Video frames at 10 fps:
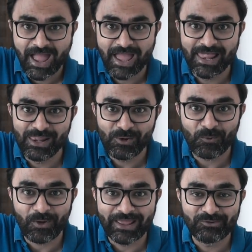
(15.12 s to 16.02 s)

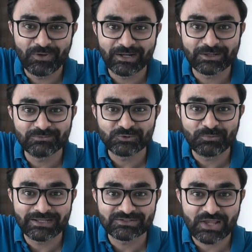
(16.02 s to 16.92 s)
Hello and welcome to
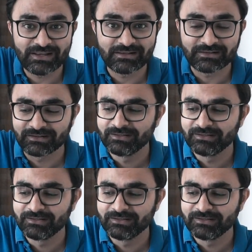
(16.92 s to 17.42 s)
my channel.